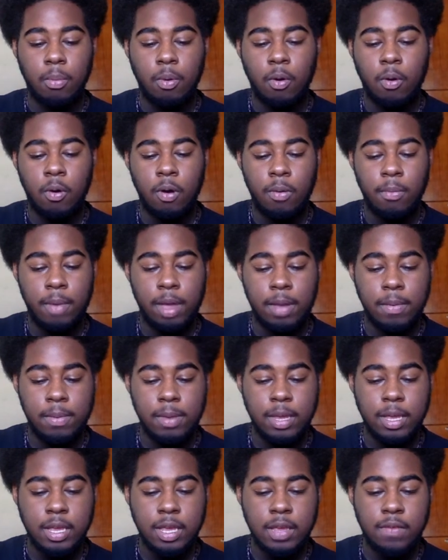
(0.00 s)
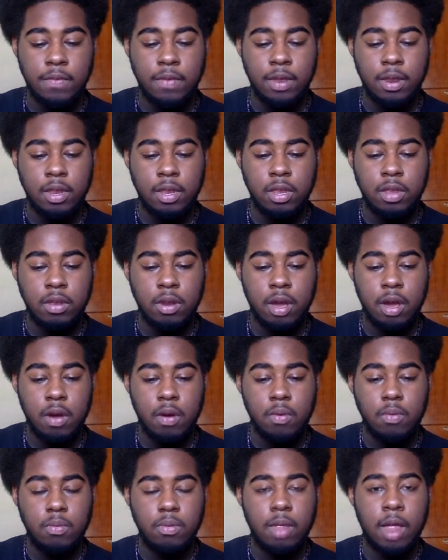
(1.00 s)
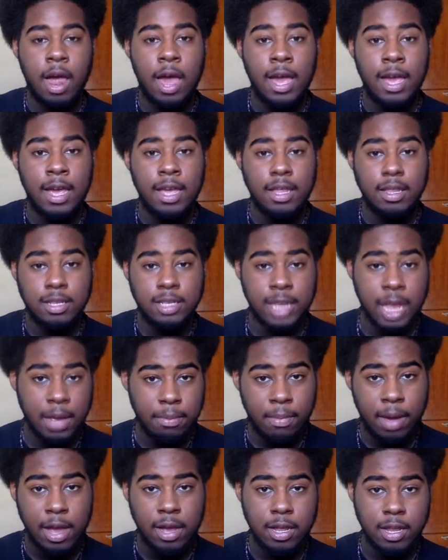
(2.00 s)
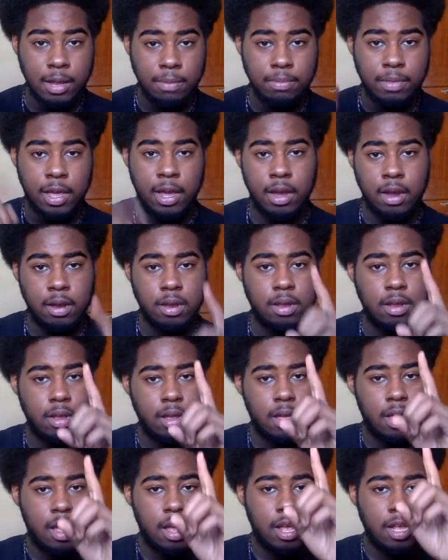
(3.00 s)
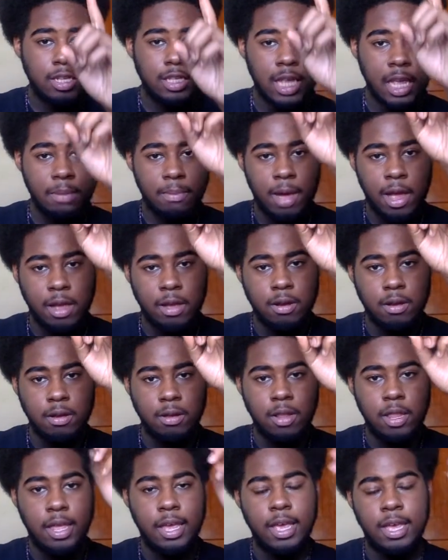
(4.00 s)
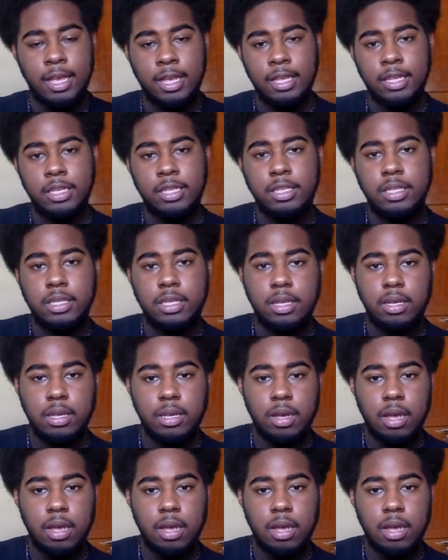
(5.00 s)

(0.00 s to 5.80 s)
Or maybe even, Saint Michael up there. Saint Michael is